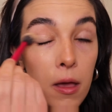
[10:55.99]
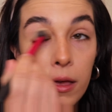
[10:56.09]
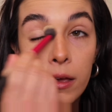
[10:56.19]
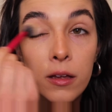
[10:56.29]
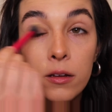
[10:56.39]

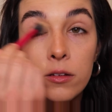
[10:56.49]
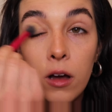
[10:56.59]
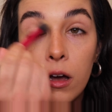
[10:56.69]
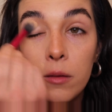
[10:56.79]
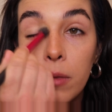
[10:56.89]
And
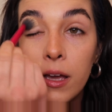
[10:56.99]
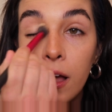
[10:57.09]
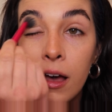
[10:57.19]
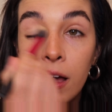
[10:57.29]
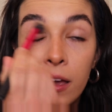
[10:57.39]
on my
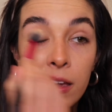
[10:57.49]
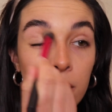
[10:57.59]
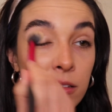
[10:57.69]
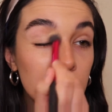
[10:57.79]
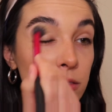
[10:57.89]
eye.
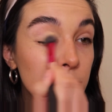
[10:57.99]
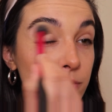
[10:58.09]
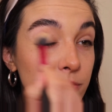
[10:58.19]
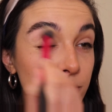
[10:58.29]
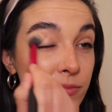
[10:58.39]

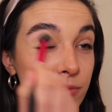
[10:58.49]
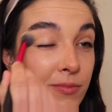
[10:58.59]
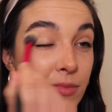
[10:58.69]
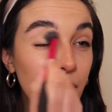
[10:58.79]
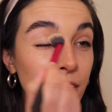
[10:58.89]

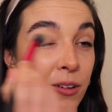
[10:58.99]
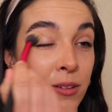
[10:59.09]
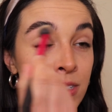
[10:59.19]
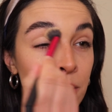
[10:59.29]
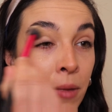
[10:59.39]
I
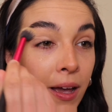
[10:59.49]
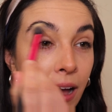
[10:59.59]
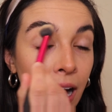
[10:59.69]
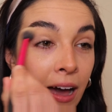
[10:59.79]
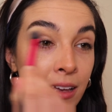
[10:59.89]
noticed that my
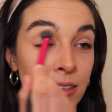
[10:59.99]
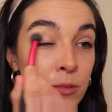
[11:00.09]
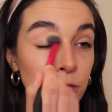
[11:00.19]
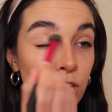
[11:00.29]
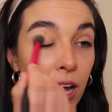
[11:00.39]
eyes,
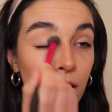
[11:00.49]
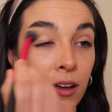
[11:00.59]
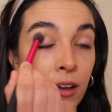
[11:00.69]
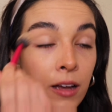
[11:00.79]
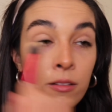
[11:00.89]
which,
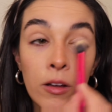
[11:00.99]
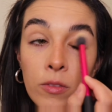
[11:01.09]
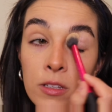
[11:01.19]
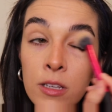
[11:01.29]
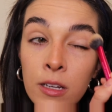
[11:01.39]
I don't know,
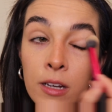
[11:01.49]
this like